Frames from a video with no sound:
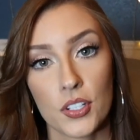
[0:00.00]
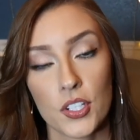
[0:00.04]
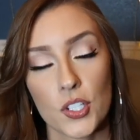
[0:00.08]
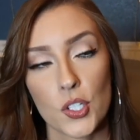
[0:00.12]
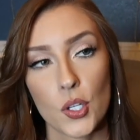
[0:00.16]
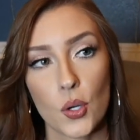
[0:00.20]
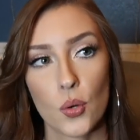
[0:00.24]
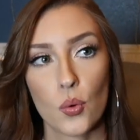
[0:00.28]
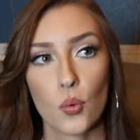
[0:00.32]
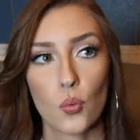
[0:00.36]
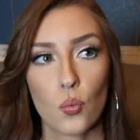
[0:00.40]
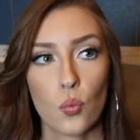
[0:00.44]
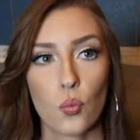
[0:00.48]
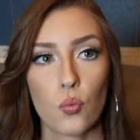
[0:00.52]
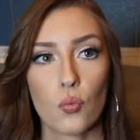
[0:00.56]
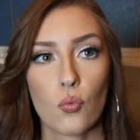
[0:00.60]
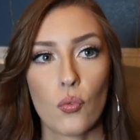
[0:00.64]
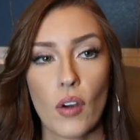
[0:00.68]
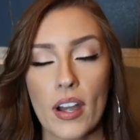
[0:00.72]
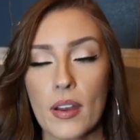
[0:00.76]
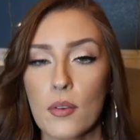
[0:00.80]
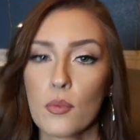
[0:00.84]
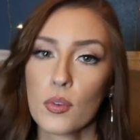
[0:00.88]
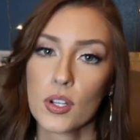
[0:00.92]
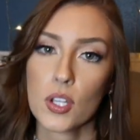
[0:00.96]
So
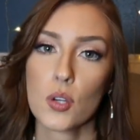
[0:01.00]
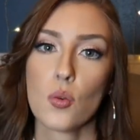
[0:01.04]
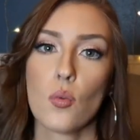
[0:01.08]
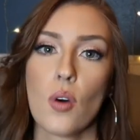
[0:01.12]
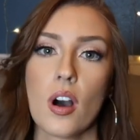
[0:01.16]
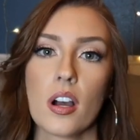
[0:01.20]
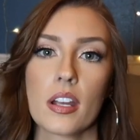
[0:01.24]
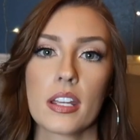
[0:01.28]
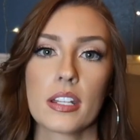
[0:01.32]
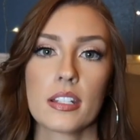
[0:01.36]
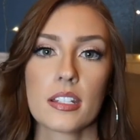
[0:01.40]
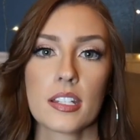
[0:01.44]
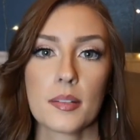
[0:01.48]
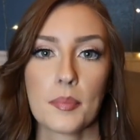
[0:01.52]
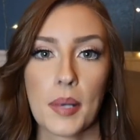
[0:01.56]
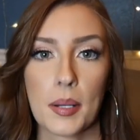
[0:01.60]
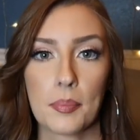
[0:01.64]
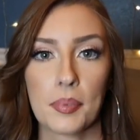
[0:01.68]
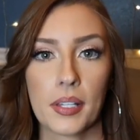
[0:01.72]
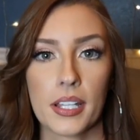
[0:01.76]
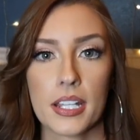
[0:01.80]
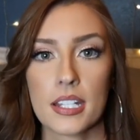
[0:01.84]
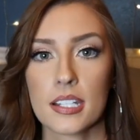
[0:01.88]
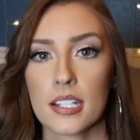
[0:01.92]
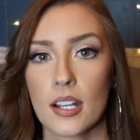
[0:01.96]
right when you walk into my
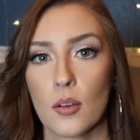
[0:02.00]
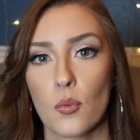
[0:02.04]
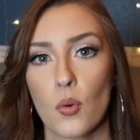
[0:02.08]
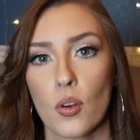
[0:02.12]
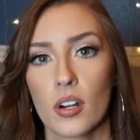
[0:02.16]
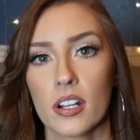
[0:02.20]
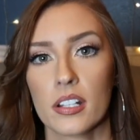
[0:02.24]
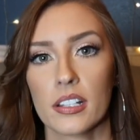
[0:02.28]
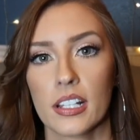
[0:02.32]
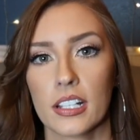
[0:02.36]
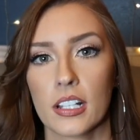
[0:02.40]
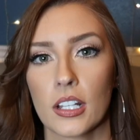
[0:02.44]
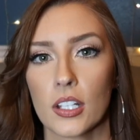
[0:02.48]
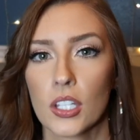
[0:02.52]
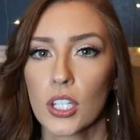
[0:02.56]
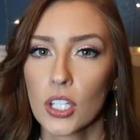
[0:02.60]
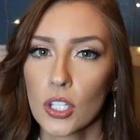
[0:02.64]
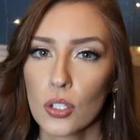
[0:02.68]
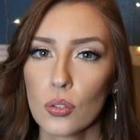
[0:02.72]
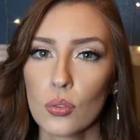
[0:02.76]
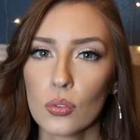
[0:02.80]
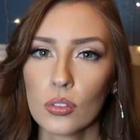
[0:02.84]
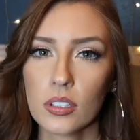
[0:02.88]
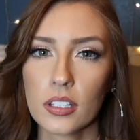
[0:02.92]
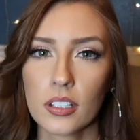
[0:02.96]
place, I wanted like a
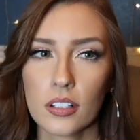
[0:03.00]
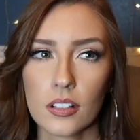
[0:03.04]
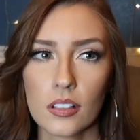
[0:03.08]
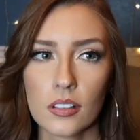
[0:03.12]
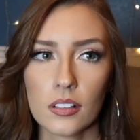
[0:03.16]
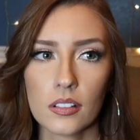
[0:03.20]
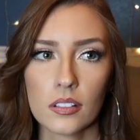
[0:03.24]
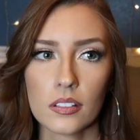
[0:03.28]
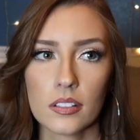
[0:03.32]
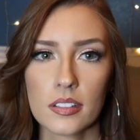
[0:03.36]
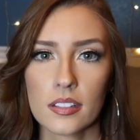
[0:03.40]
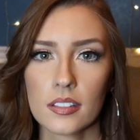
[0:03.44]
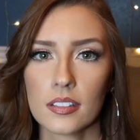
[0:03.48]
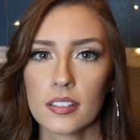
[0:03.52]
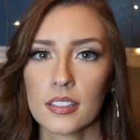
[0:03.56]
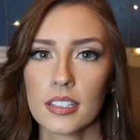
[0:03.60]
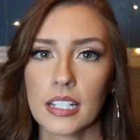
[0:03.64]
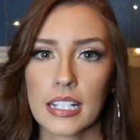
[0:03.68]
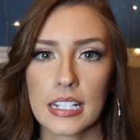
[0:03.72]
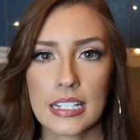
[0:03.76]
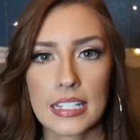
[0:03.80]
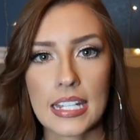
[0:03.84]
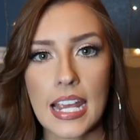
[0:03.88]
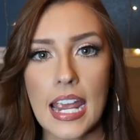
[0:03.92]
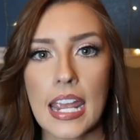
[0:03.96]
cute little
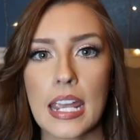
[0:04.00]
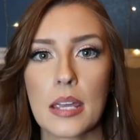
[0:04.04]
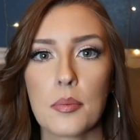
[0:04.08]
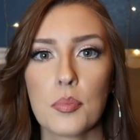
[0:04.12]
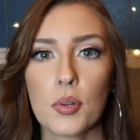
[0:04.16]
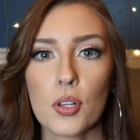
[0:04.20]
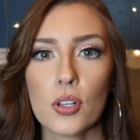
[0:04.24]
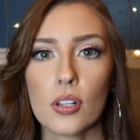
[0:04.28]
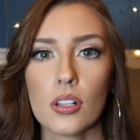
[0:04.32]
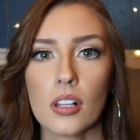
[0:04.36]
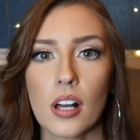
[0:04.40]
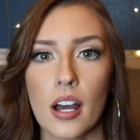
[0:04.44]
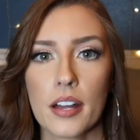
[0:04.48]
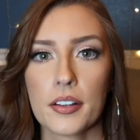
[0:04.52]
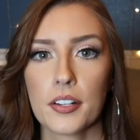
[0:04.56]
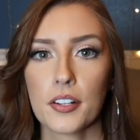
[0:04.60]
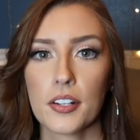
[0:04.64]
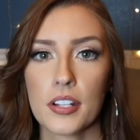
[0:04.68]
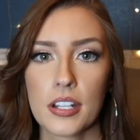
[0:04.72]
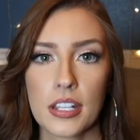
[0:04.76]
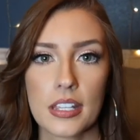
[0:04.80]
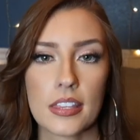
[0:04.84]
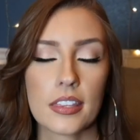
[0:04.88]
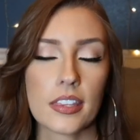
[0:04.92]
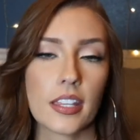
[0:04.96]
like table
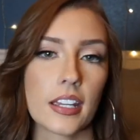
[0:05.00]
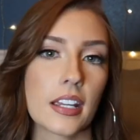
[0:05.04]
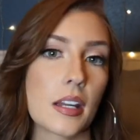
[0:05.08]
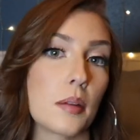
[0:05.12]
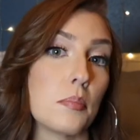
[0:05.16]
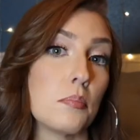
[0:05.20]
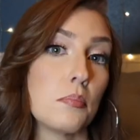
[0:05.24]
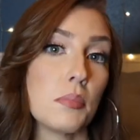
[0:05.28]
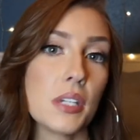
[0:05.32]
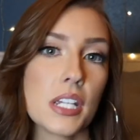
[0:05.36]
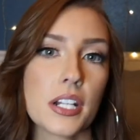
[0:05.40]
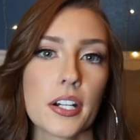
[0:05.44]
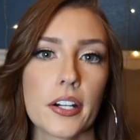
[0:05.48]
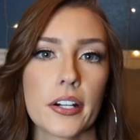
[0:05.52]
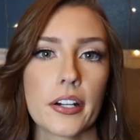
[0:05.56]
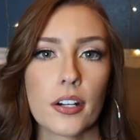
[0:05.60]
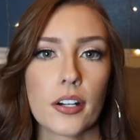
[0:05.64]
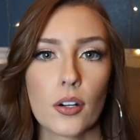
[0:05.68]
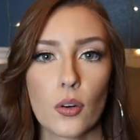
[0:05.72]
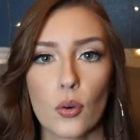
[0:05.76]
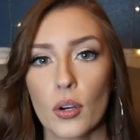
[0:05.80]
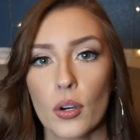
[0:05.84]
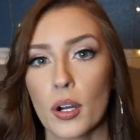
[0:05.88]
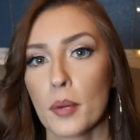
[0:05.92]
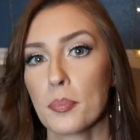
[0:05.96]
underneath like a
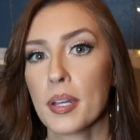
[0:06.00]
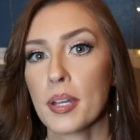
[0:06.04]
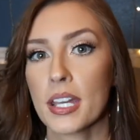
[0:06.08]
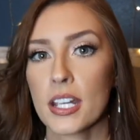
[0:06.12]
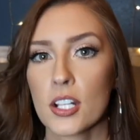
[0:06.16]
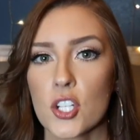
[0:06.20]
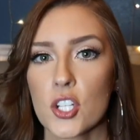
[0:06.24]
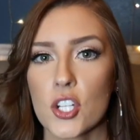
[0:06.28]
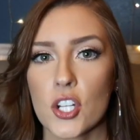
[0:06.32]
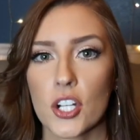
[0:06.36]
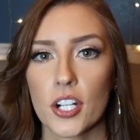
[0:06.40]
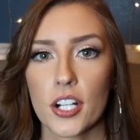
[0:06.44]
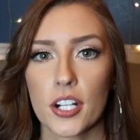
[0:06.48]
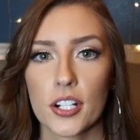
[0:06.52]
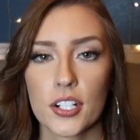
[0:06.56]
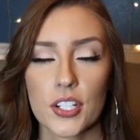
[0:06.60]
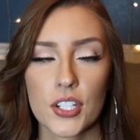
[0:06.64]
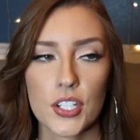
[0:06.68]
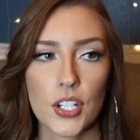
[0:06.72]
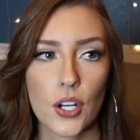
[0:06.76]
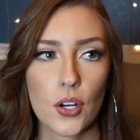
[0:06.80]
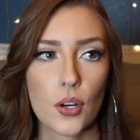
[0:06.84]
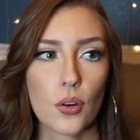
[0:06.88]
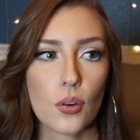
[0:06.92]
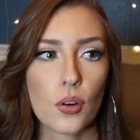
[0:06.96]
mirror or a picture.
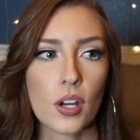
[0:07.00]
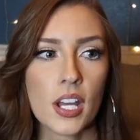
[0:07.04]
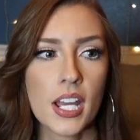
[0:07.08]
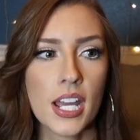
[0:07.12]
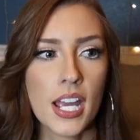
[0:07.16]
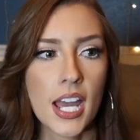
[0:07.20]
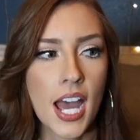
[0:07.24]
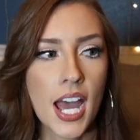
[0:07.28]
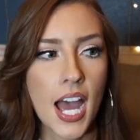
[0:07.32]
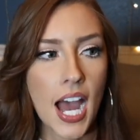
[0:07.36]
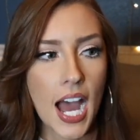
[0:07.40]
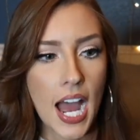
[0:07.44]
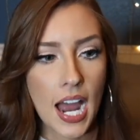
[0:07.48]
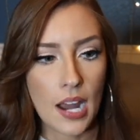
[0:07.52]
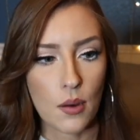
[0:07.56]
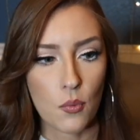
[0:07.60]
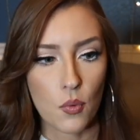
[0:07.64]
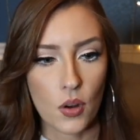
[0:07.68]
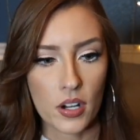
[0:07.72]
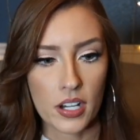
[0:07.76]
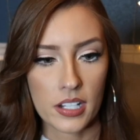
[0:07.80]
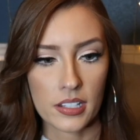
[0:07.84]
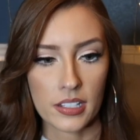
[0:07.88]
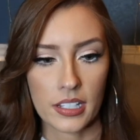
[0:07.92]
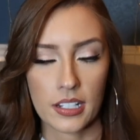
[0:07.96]
So I
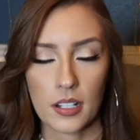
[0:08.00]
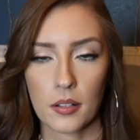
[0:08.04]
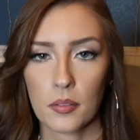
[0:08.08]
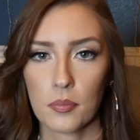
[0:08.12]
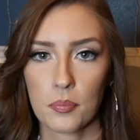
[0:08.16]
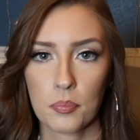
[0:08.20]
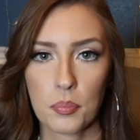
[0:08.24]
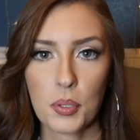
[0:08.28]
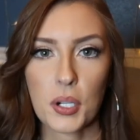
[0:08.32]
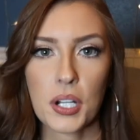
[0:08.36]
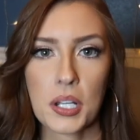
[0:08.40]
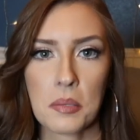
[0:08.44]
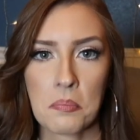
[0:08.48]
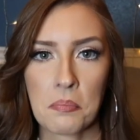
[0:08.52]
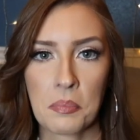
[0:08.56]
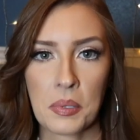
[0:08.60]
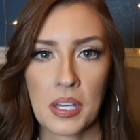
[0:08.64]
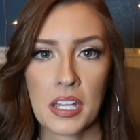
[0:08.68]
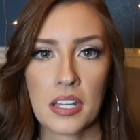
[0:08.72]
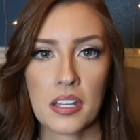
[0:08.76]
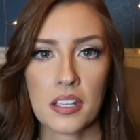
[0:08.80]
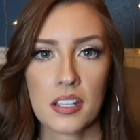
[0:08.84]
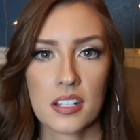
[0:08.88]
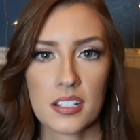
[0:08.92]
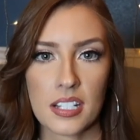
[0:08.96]
wanted like a pretty
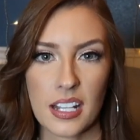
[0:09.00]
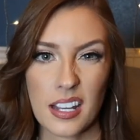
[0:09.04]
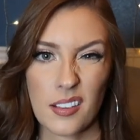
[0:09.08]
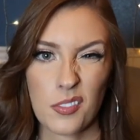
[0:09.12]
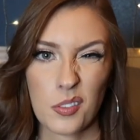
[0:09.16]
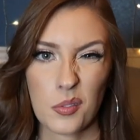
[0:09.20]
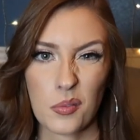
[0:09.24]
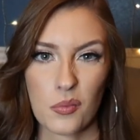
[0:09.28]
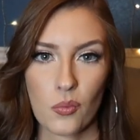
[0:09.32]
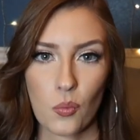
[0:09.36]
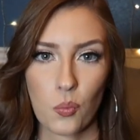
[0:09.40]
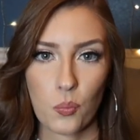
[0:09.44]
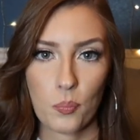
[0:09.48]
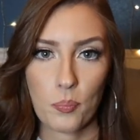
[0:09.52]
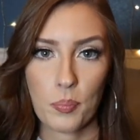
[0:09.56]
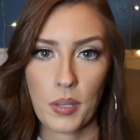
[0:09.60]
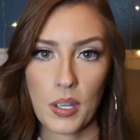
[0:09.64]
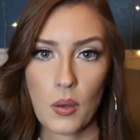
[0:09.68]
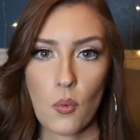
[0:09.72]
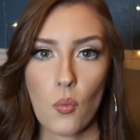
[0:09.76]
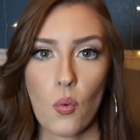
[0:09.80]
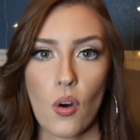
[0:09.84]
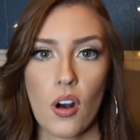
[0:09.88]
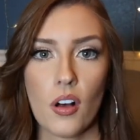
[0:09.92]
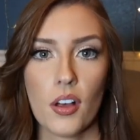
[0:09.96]
big, because I have a
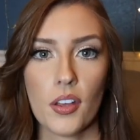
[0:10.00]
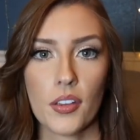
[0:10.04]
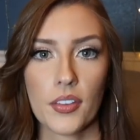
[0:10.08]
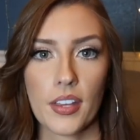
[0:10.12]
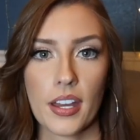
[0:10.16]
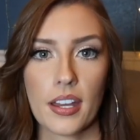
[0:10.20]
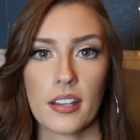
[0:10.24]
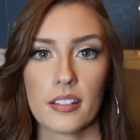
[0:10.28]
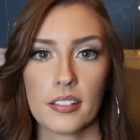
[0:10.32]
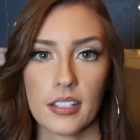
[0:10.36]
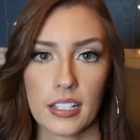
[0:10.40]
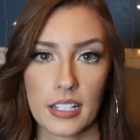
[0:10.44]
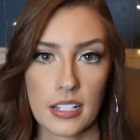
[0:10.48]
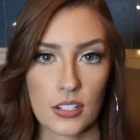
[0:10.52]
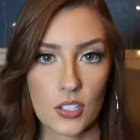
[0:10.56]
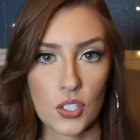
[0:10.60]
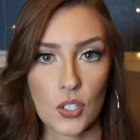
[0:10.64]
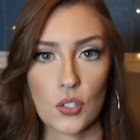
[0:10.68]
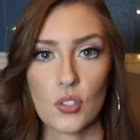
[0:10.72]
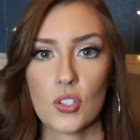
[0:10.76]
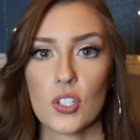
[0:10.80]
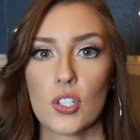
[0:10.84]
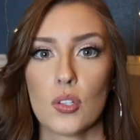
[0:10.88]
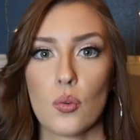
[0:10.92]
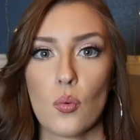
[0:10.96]
big wall that like as
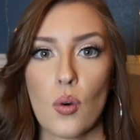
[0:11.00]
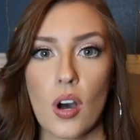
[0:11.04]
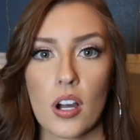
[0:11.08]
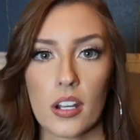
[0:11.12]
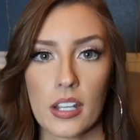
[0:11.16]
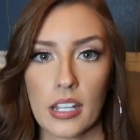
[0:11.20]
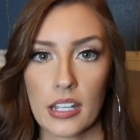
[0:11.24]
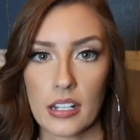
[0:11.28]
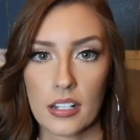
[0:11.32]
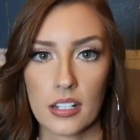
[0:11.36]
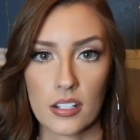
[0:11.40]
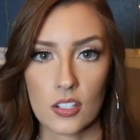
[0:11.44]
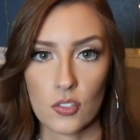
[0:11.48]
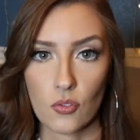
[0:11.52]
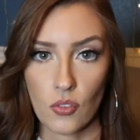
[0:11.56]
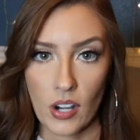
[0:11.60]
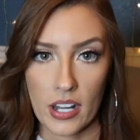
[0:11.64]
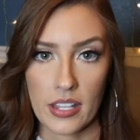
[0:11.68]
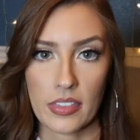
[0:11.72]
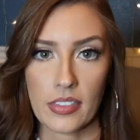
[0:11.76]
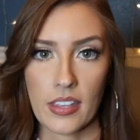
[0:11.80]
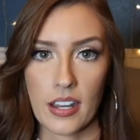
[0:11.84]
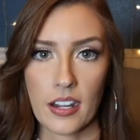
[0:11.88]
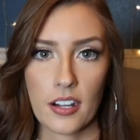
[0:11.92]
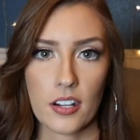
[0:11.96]
soon as you walk in, it's
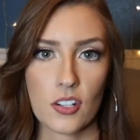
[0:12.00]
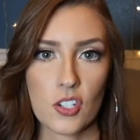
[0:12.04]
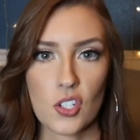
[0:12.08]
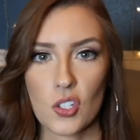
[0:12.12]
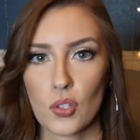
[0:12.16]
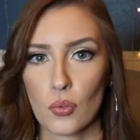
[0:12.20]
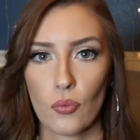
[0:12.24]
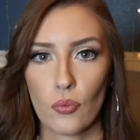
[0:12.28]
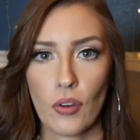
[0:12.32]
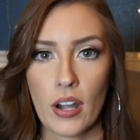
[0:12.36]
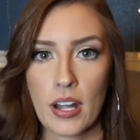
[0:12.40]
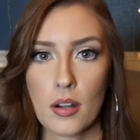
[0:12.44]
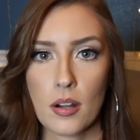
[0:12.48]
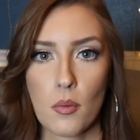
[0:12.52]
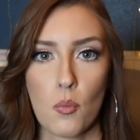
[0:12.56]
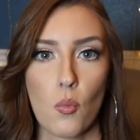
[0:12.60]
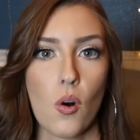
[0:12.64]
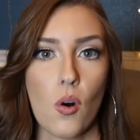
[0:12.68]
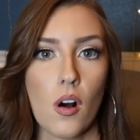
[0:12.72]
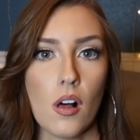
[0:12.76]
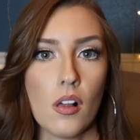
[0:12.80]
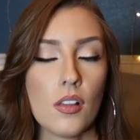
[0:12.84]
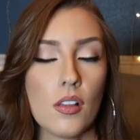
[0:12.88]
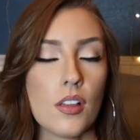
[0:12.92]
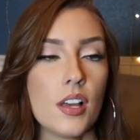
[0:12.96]
right there, just a random
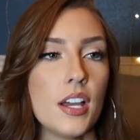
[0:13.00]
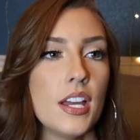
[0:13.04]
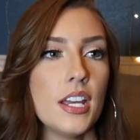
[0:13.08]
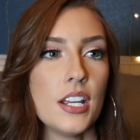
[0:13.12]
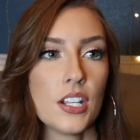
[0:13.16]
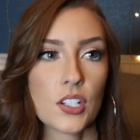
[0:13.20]
wall.